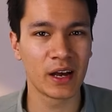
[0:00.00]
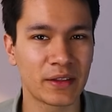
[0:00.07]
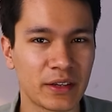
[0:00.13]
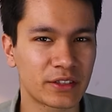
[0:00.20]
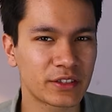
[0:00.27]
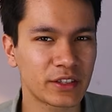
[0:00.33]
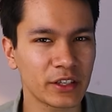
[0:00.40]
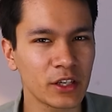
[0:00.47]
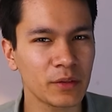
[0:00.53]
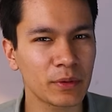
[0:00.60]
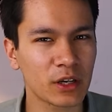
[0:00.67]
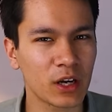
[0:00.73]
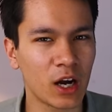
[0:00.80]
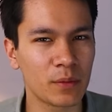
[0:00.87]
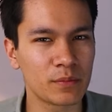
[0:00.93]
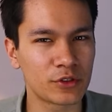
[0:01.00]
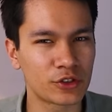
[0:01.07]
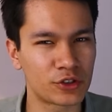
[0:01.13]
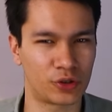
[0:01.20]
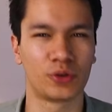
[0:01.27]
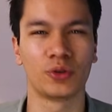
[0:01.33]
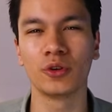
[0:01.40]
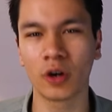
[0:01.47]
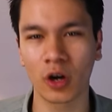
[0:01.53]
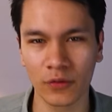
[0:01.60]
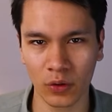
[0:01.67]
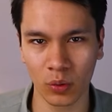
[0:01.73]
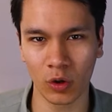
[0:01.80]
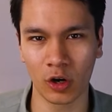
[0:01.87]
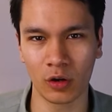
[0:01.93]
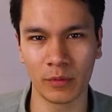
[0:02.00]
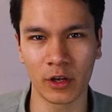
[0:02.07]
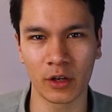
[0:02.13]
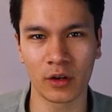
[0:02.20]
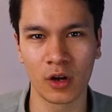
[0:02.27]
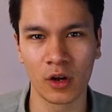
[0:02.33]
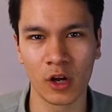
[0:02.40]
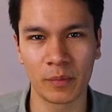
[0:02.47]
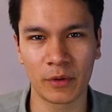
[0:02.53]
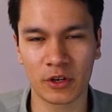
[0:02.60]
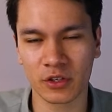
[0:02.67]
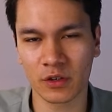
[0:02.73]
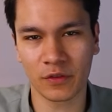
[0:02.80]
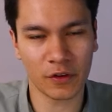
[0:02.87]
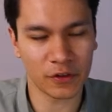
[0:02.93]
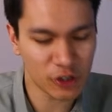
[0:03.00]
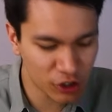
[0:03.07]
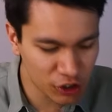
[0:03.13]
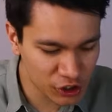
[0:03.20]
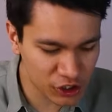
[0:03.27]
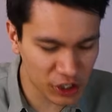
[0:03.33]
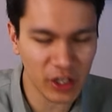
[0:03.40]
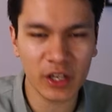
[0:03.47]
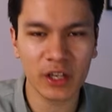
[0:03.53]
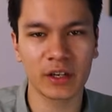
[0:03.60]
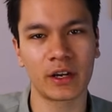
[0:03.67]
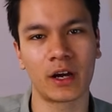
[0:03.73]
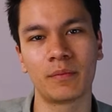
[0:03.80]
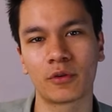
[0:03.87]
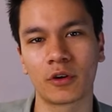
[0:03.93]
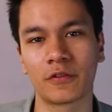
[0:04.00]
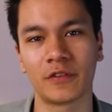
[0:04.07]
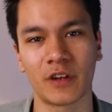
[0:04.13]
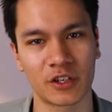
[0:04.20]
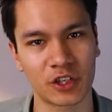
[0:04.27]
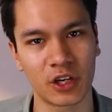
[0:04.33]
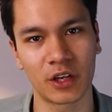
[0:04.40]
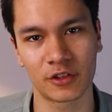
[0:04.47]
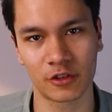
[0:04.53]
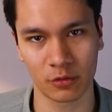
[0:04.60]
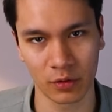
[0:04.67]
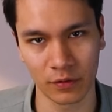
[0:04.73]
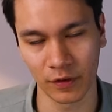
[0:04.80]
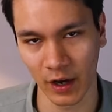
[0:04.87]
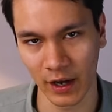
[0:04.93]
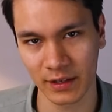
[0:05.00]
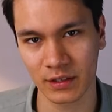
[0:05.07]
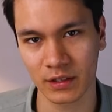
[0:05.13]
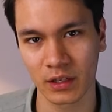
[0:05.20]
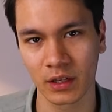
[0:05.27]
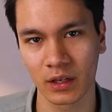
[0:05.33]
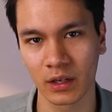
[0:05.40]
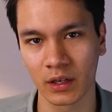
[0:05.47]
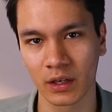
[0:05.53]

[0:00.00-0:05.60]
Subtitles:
then studying becomes too overwhelming because of the sheer number of flashcards to revise.